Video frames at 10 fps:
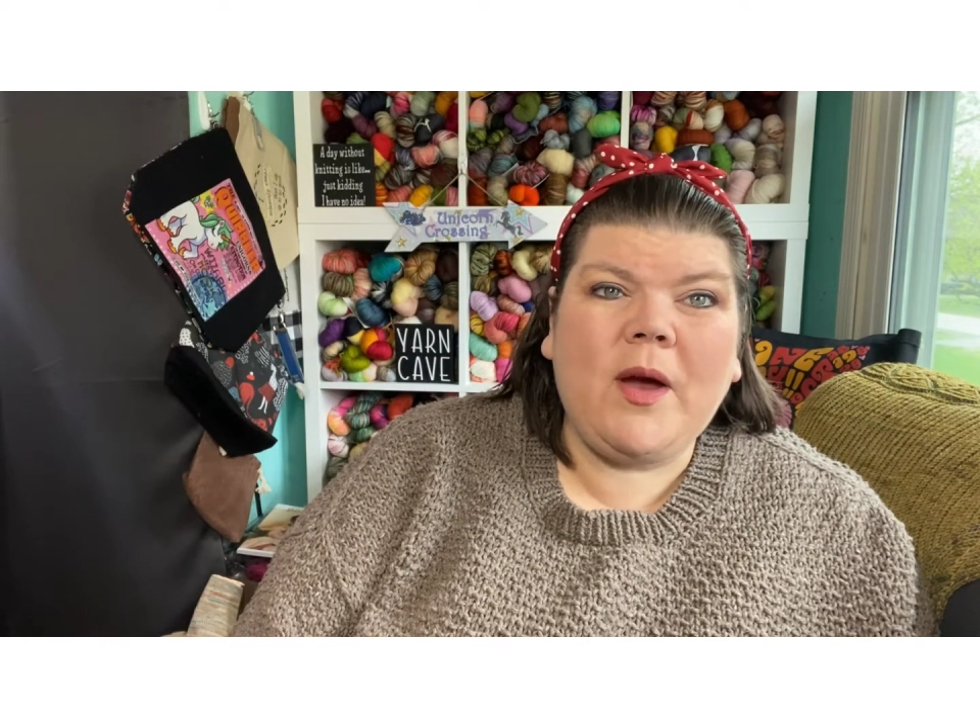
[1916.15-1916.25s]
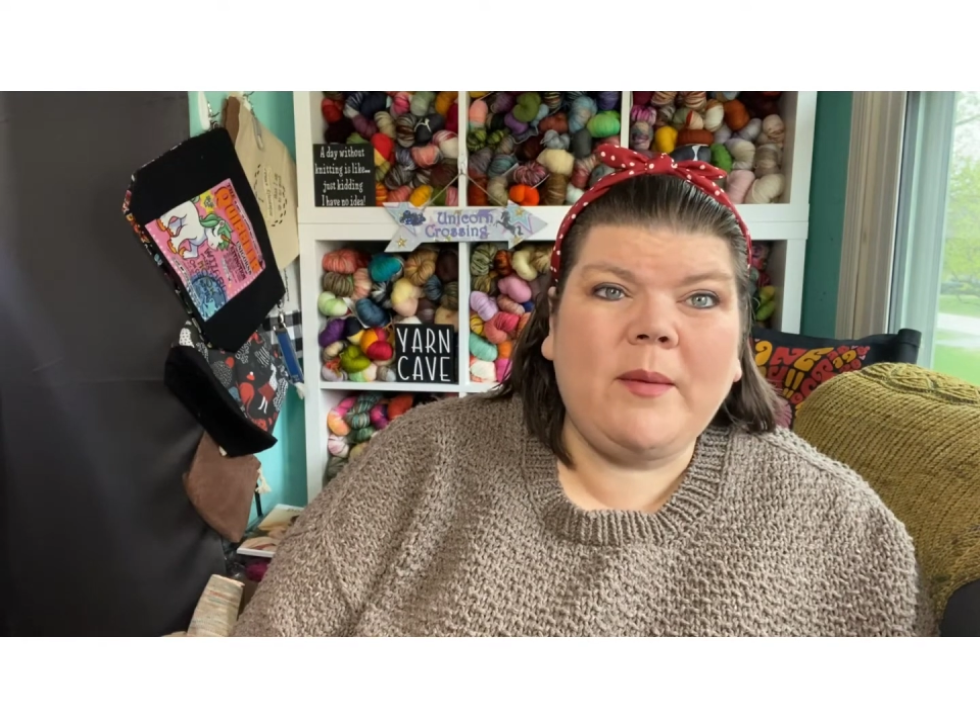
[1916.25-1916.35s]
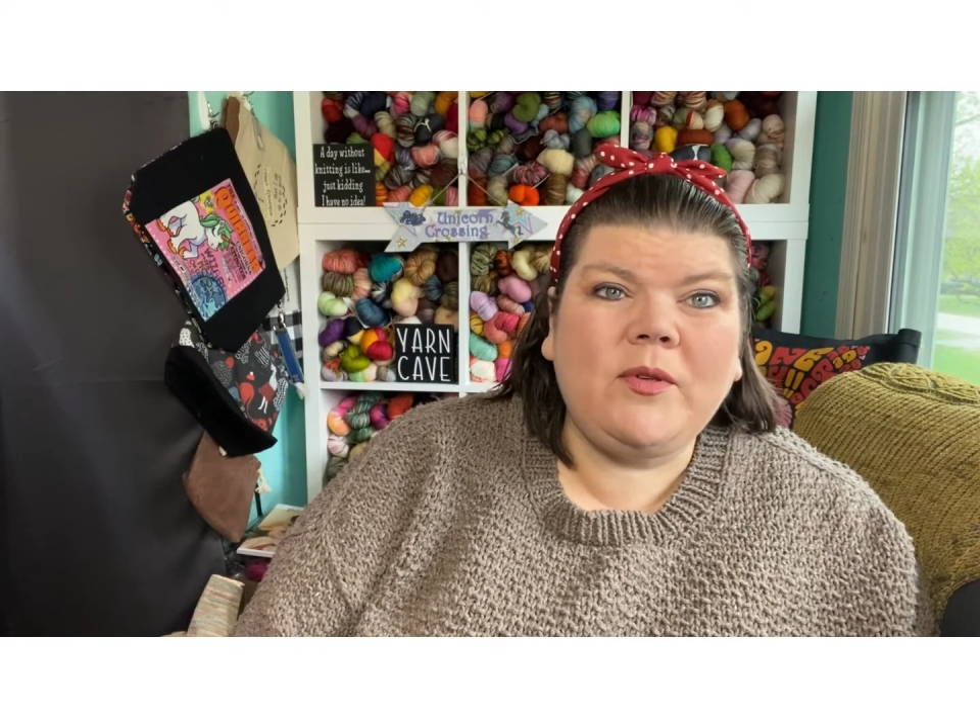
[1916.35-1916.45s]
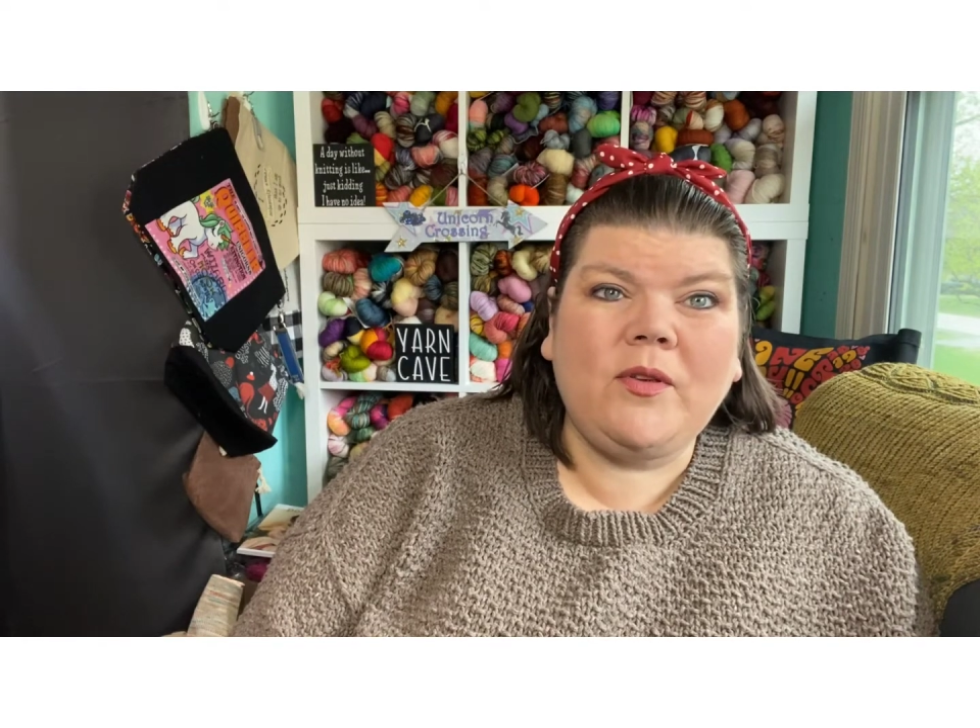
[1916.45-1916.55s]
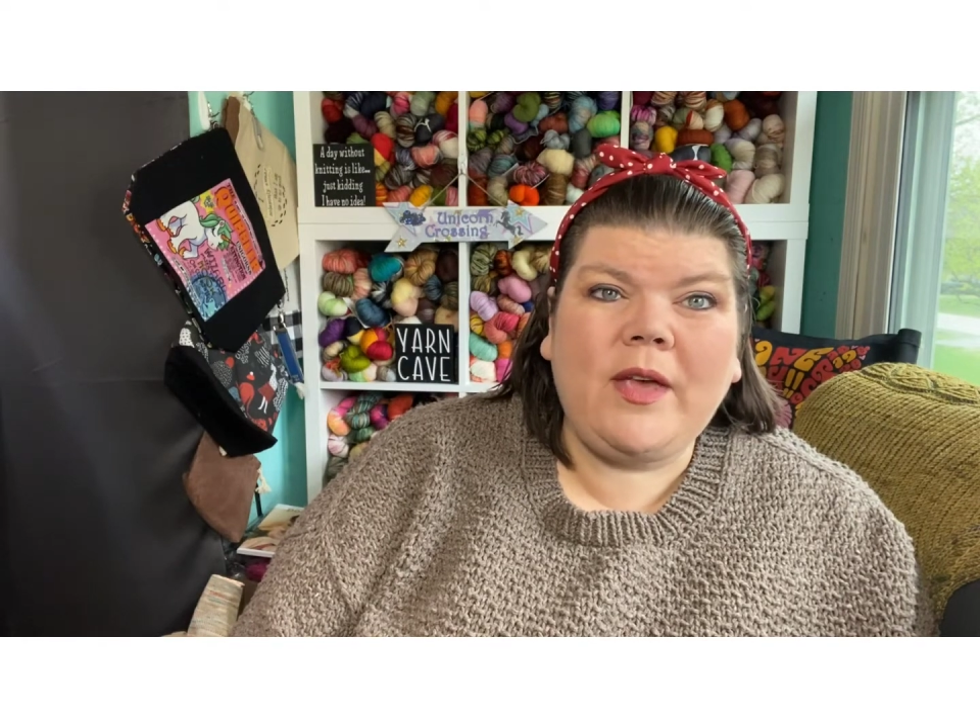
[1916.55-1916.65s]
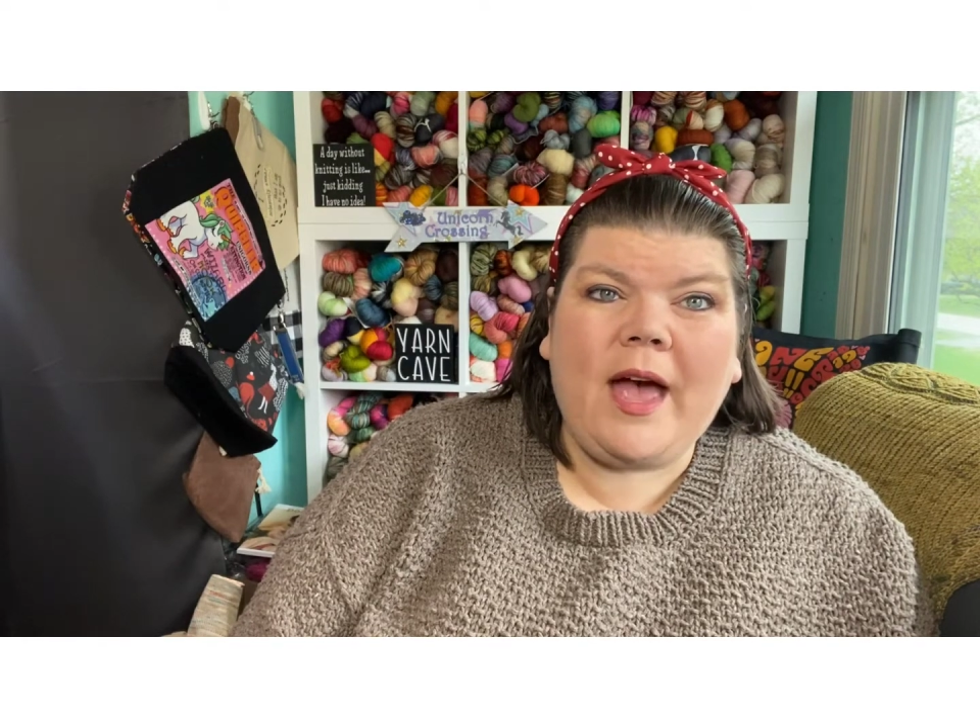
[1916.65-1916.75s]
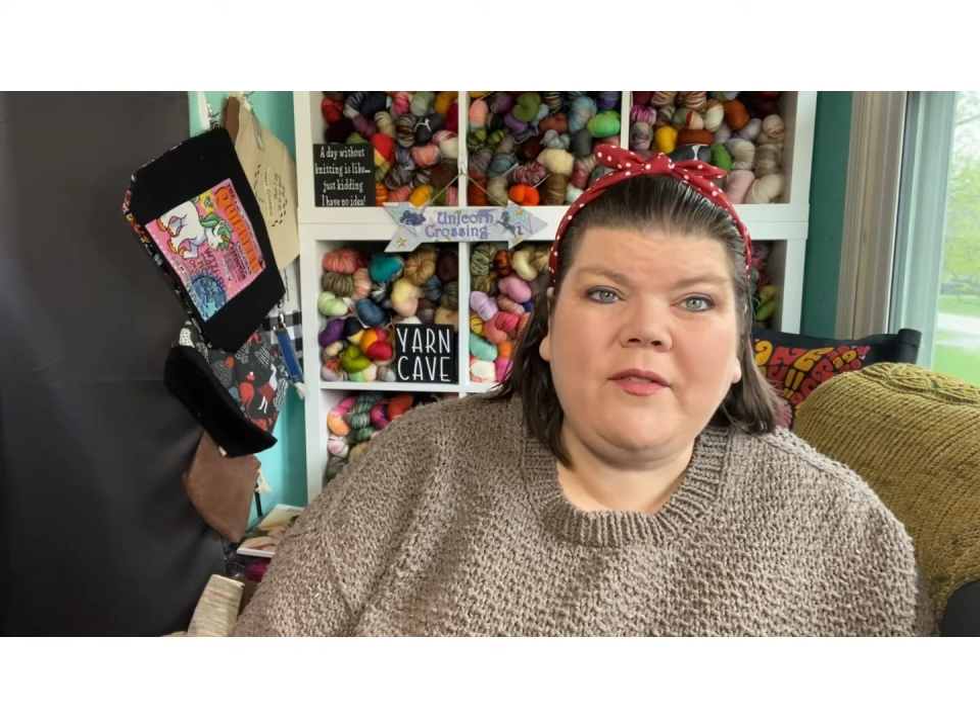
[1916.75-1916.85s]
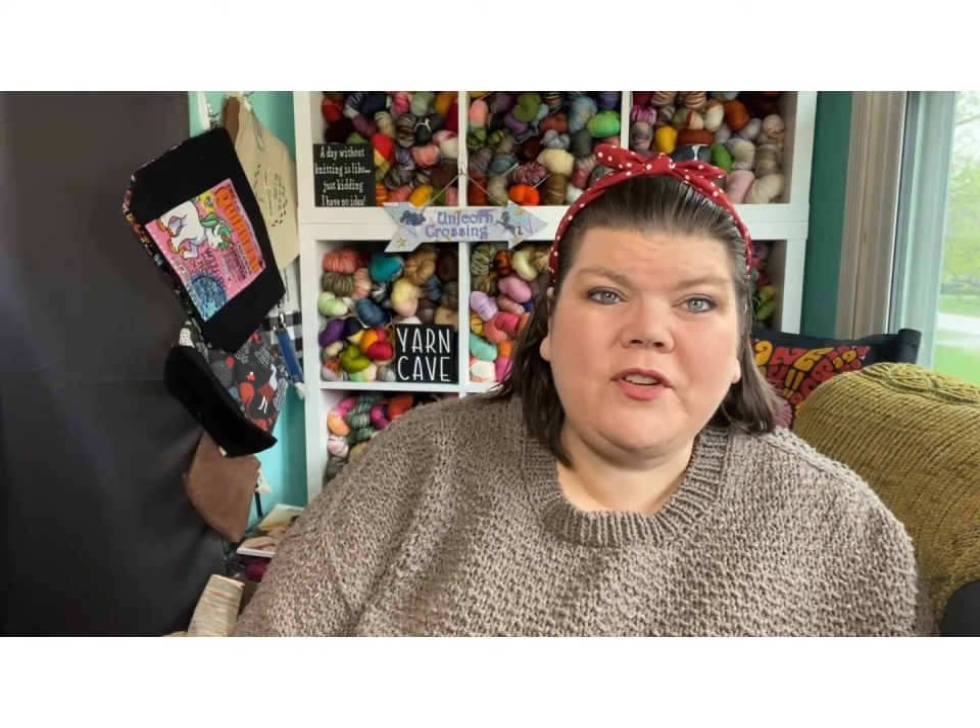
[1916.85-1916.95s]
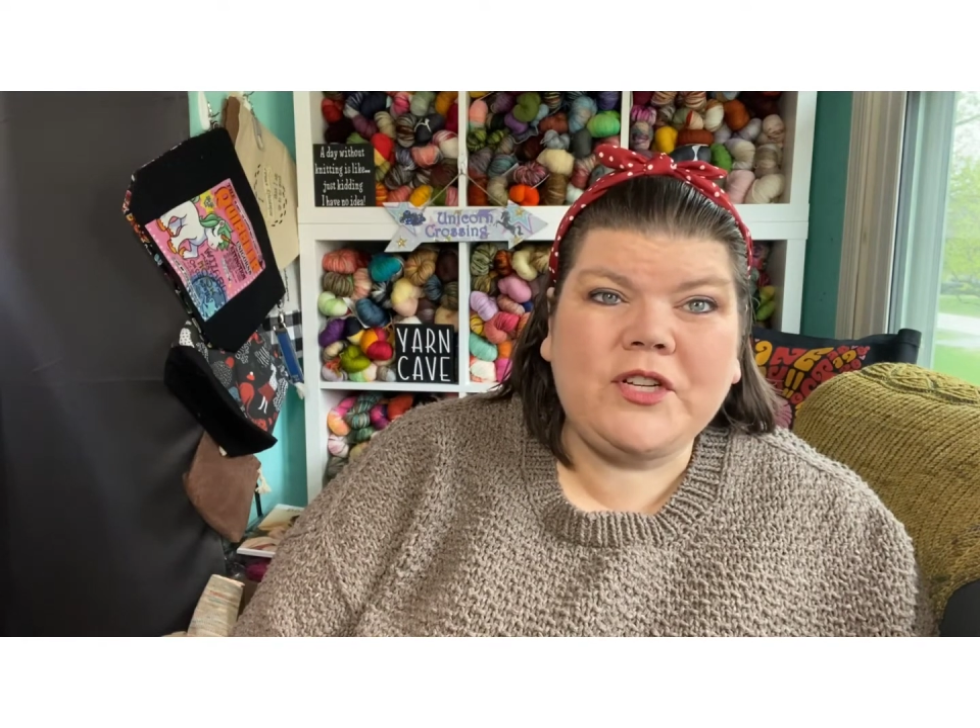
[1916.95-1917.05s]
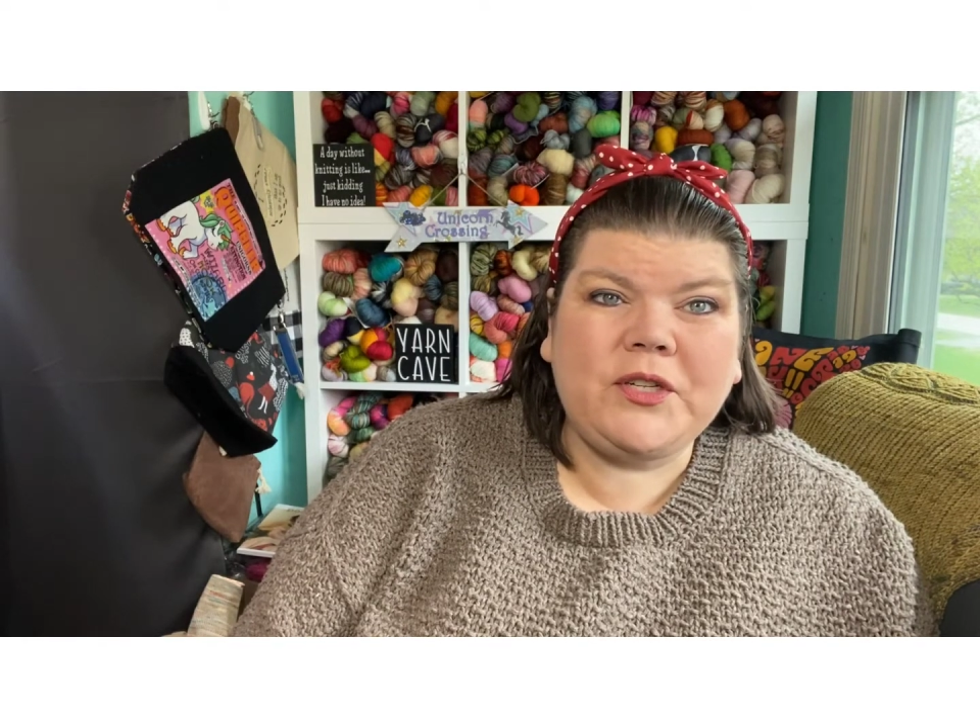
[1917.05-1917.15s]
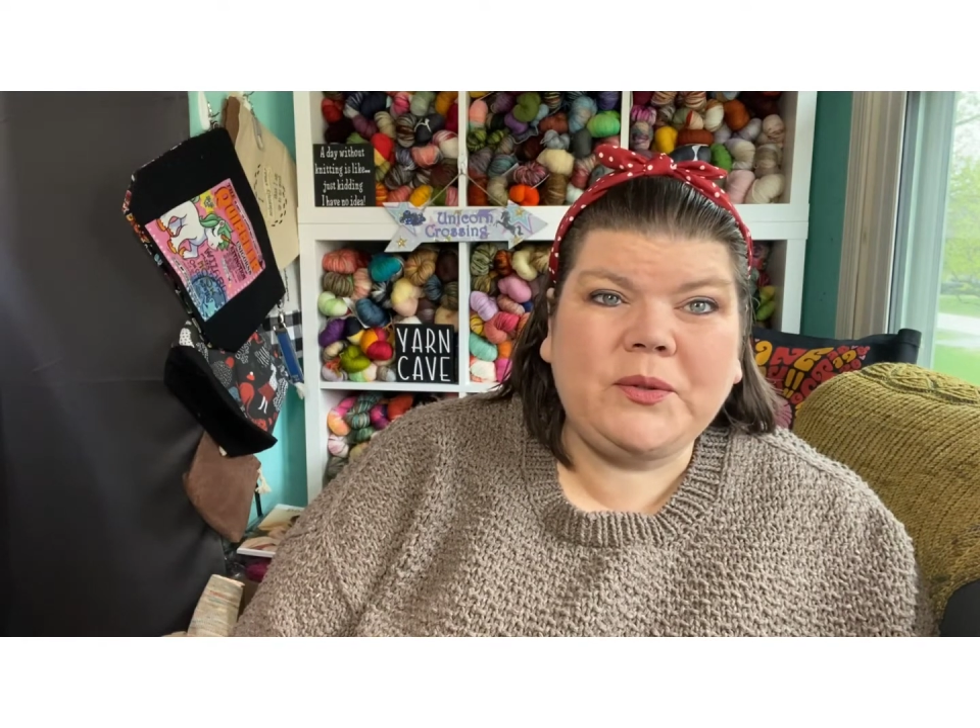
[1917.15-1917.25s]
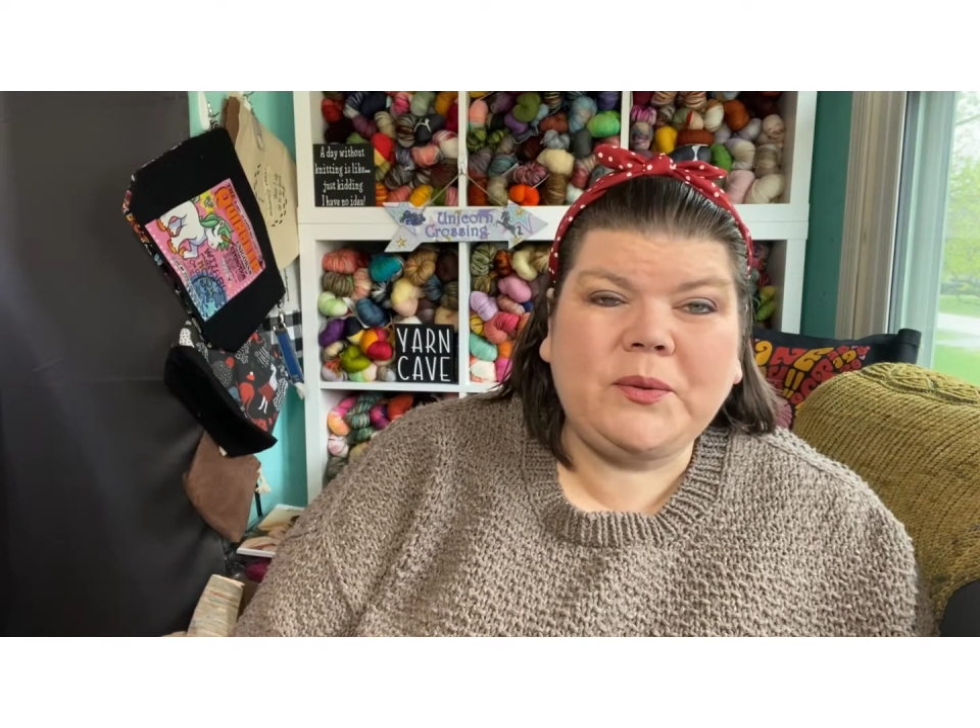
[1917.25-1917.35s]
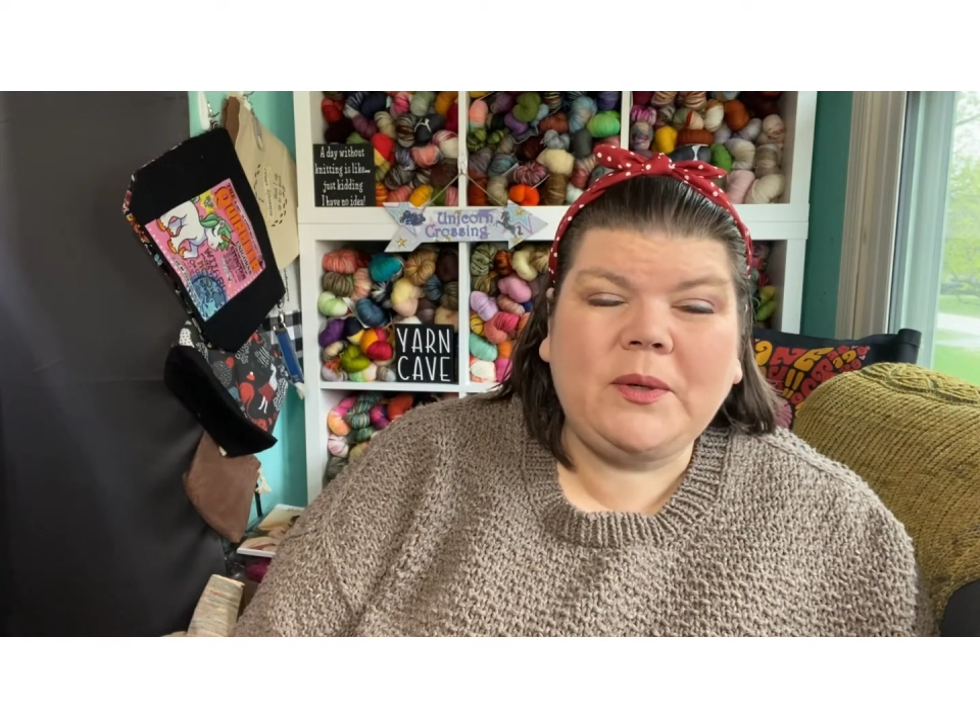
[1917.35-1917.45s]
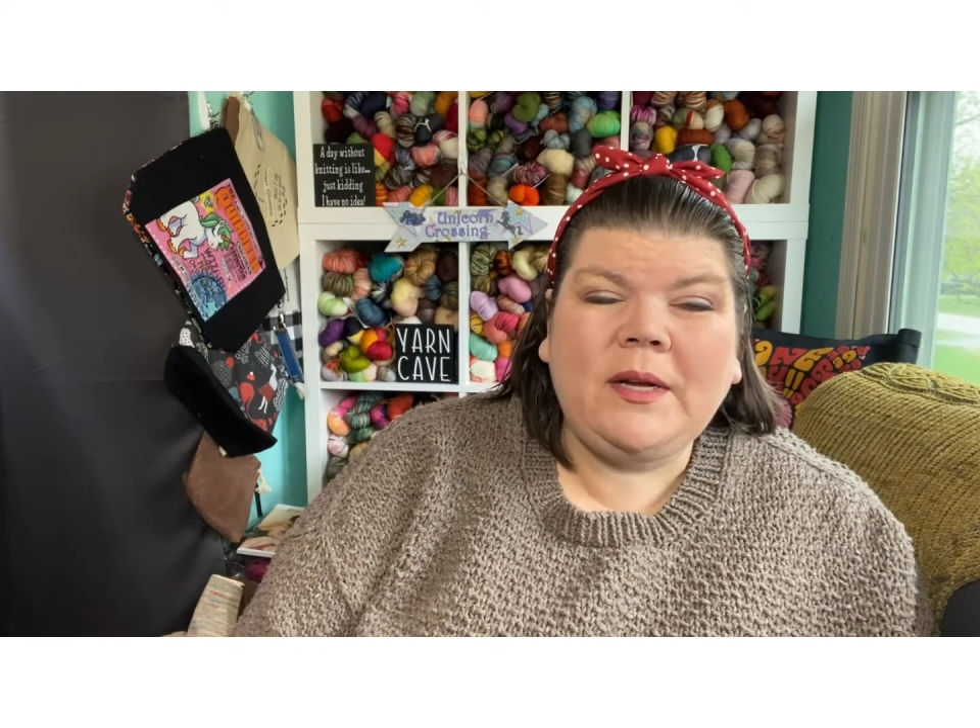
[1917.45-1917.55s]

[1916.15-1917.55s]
absolutely have to.